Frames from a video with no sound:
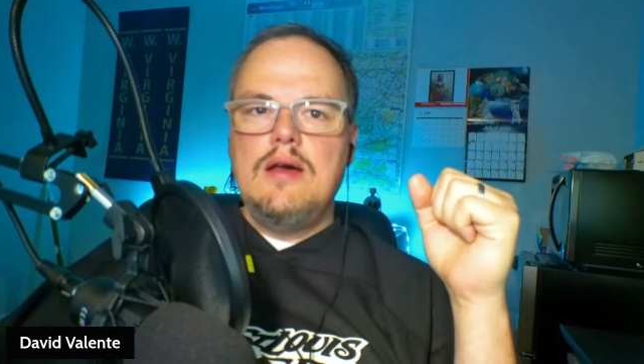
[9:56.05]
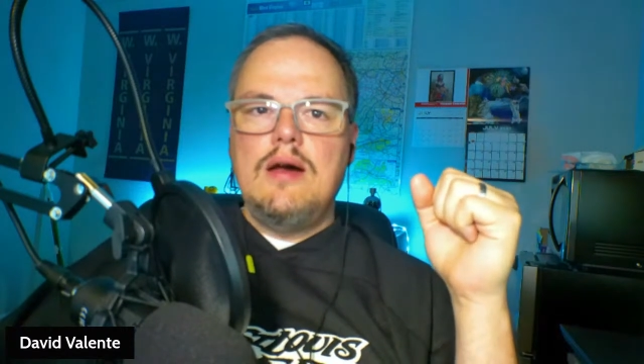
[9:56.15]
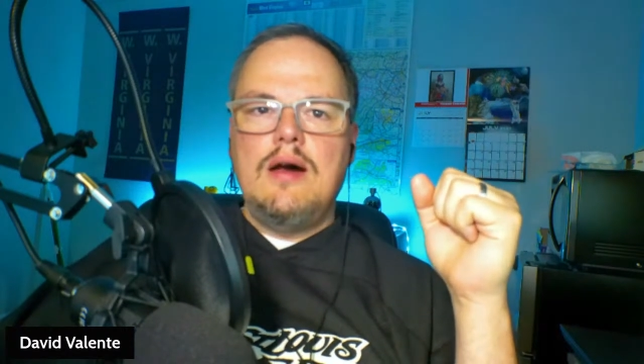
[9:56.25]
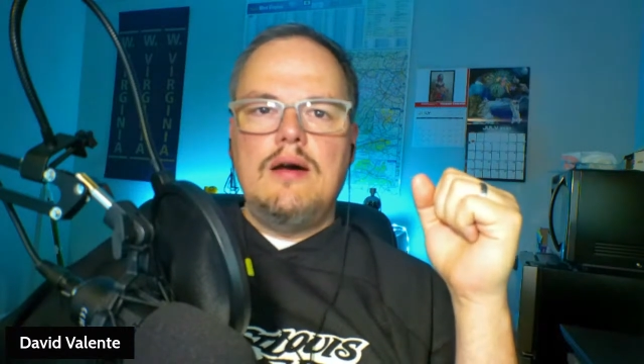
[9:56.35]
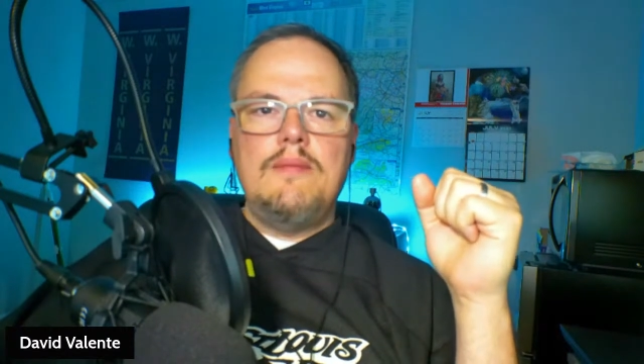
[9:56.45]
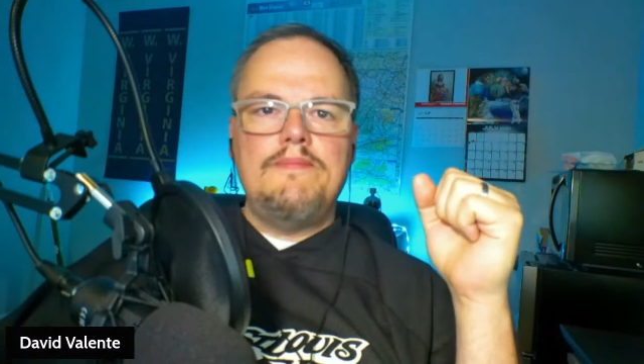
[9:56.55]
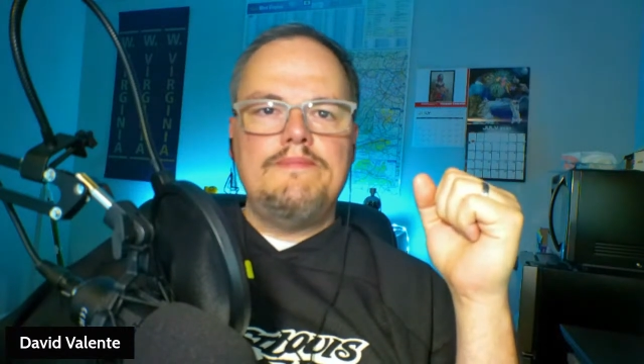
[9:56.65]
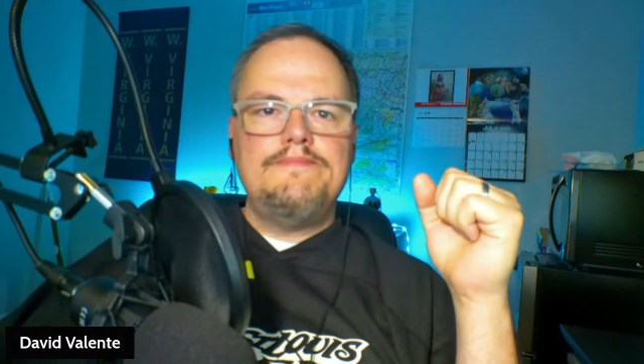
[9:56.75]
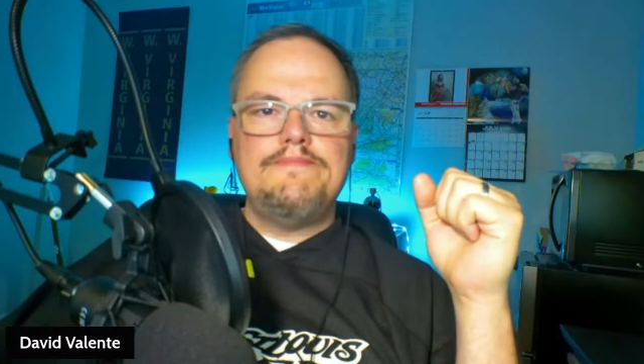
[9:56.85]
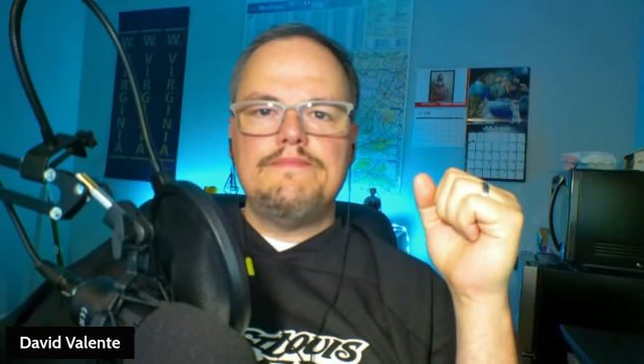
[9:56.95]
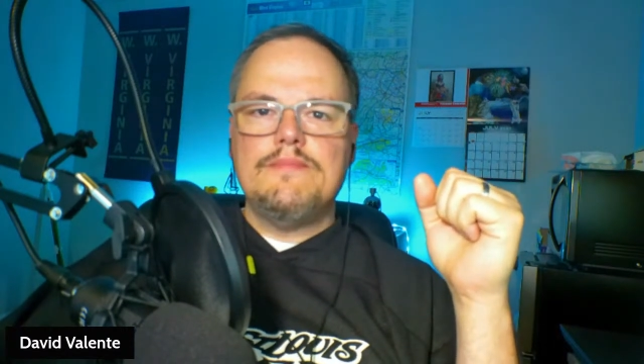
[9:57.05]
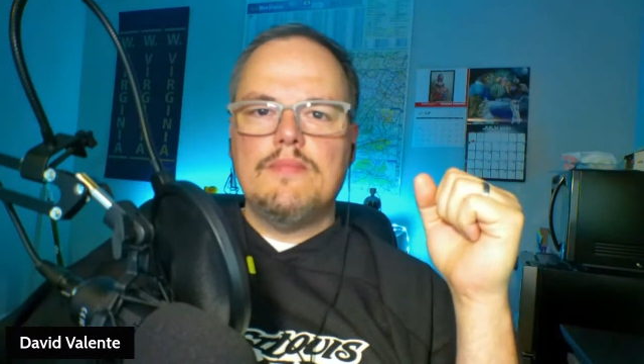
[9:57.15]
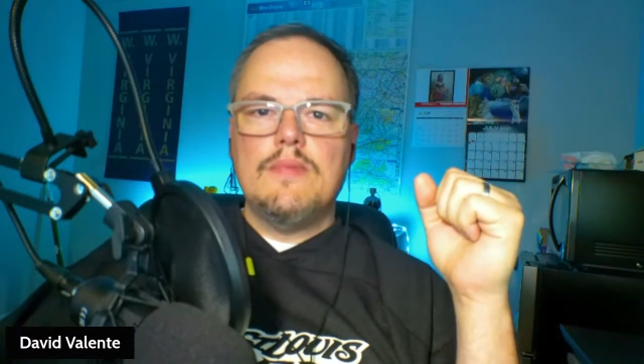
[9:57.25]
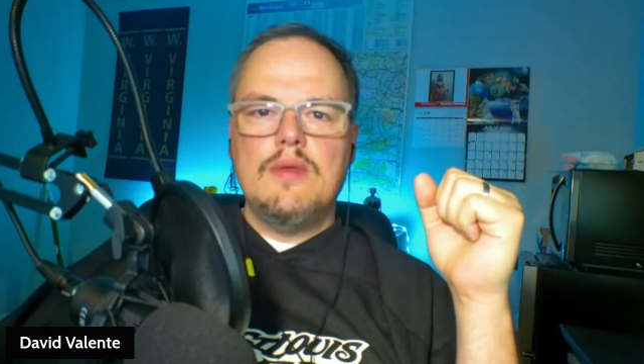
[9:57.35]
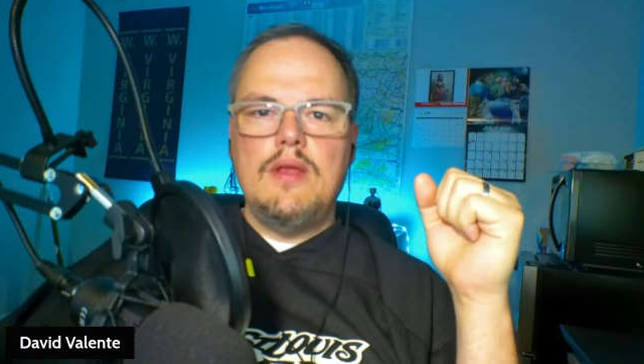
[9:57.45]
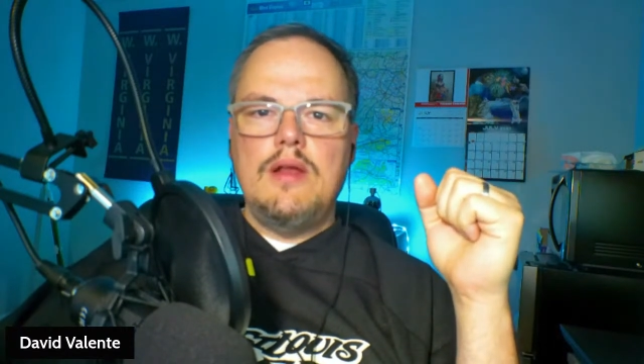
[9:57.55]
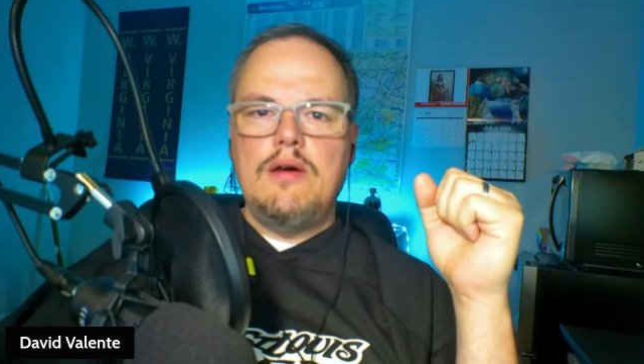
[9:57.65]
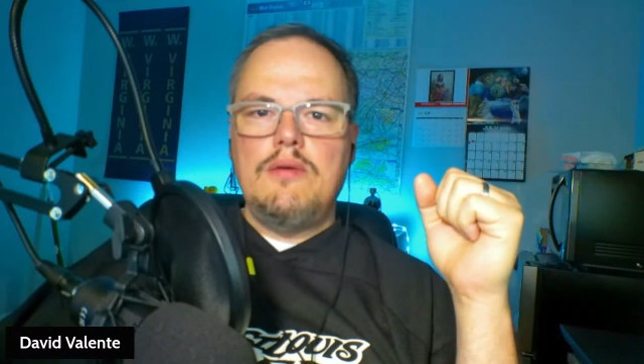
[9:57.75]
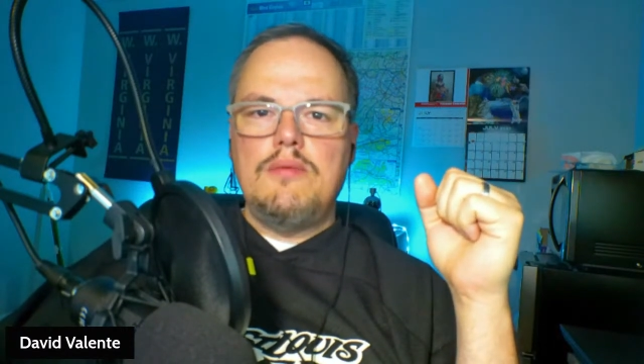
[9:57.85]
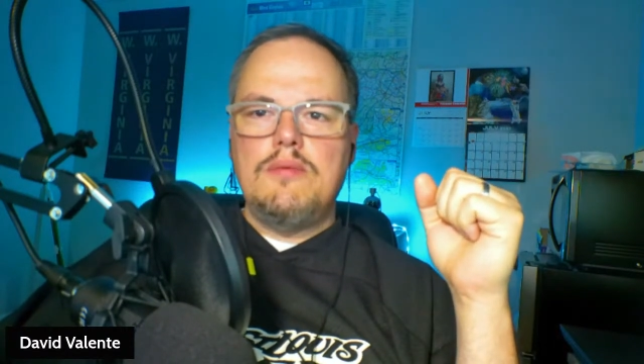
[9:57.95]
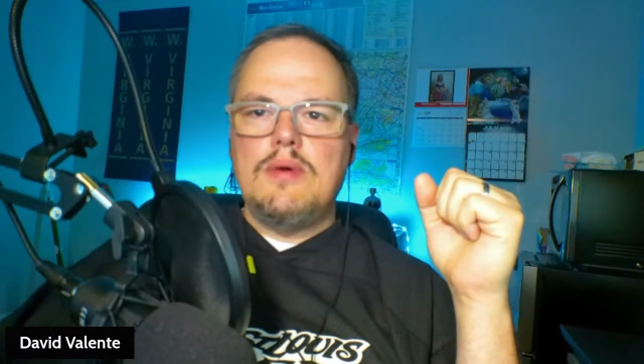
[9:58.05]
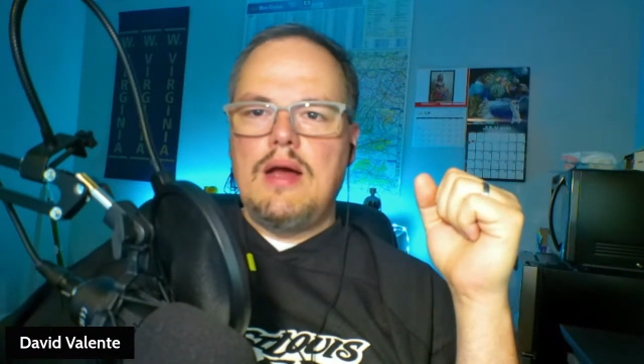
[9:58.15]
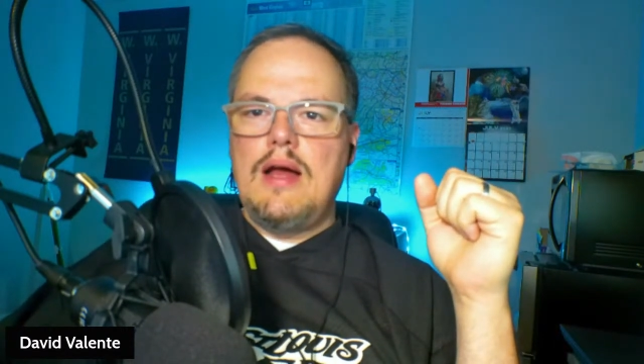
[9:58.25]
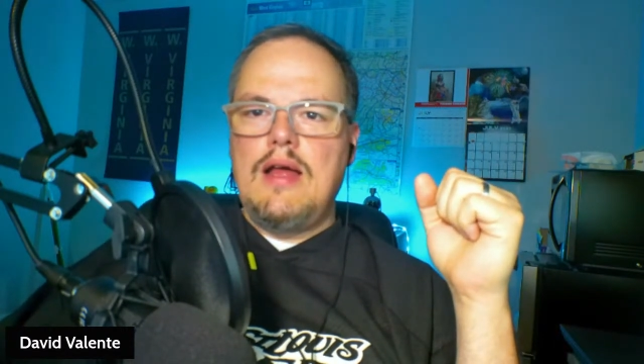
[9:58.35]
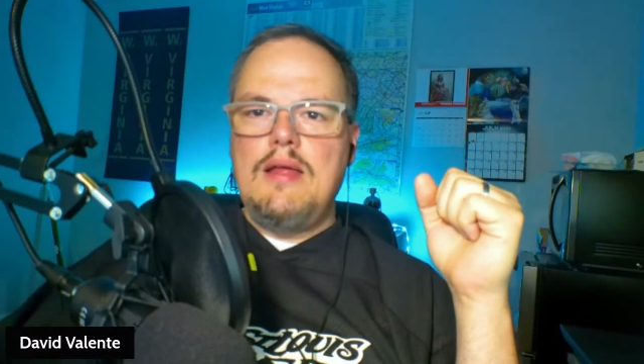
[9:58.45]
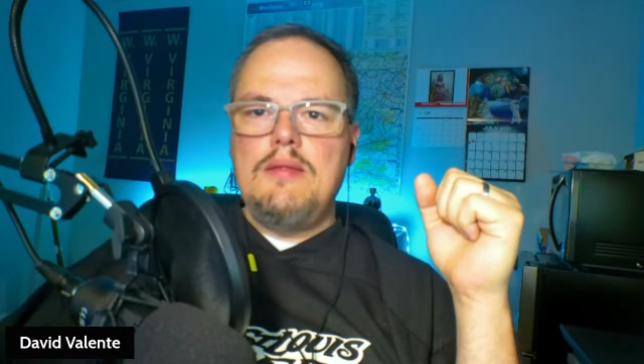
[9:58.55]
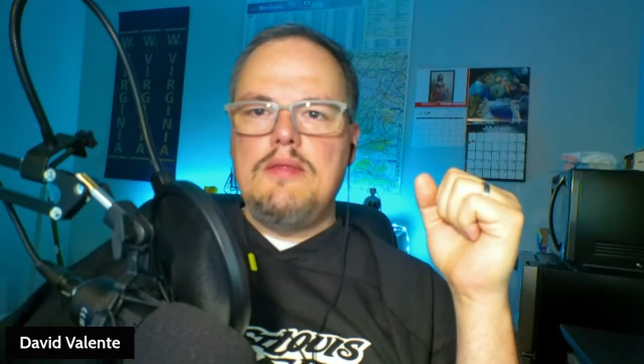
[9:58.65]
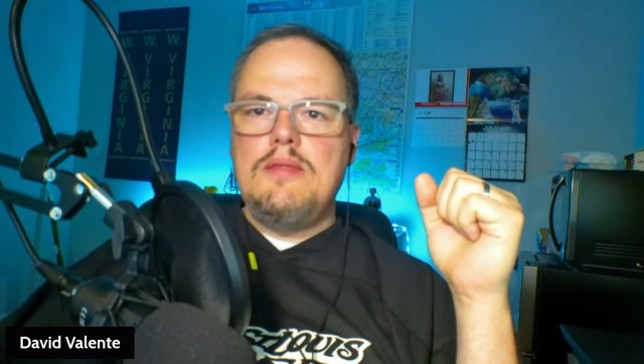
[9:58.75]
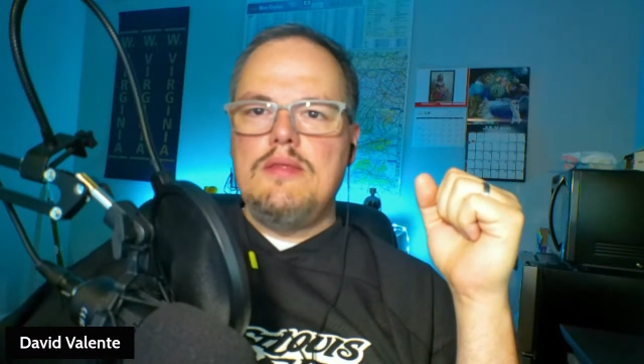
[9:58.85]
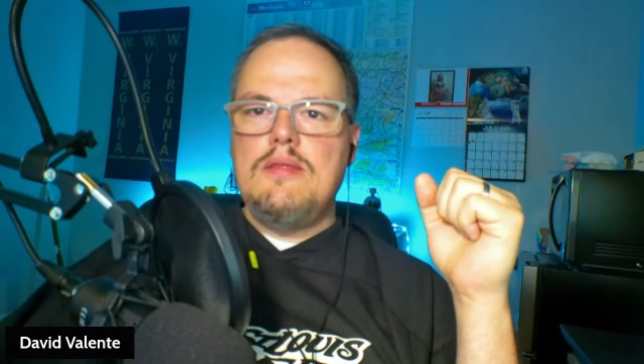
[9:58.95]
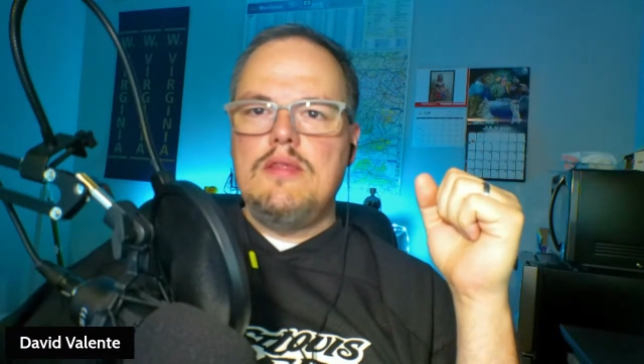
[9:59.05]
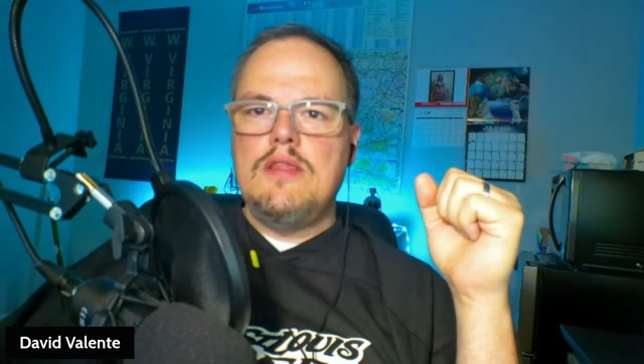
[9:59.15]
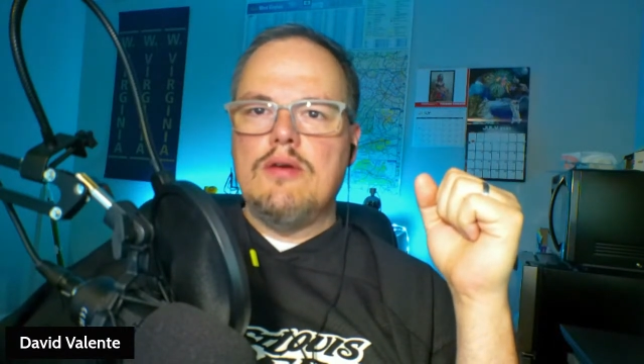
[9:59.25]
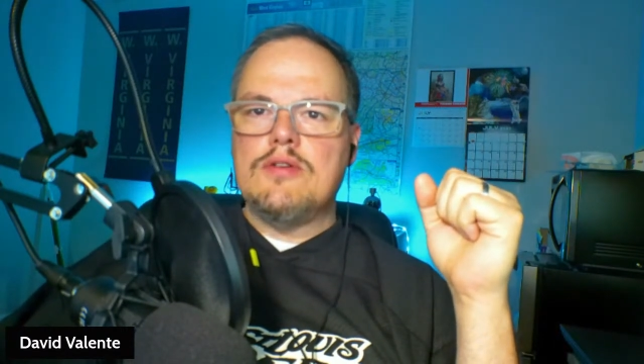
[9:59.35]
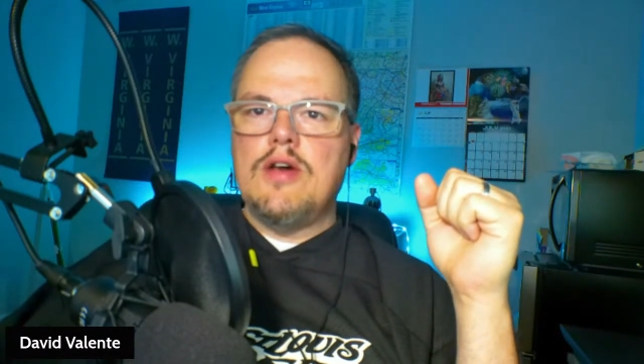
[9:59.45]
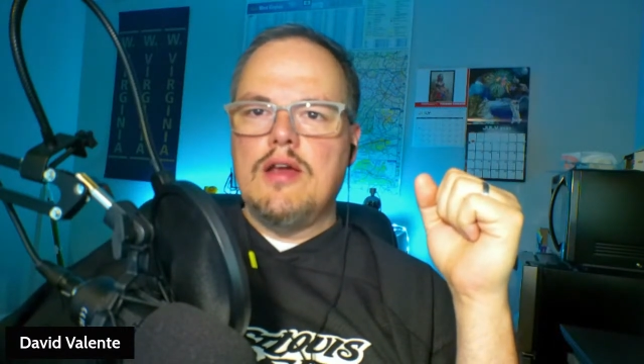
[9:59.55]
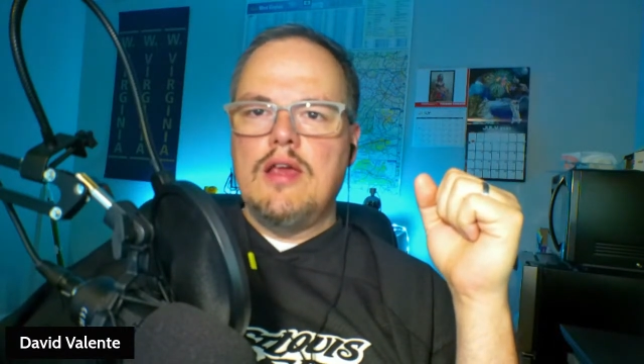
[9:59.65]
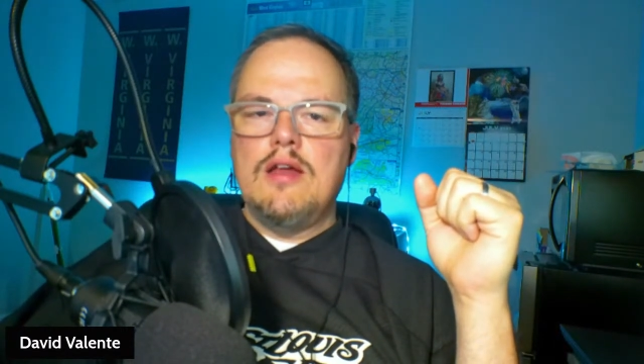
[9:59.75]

um, you know, they were talking on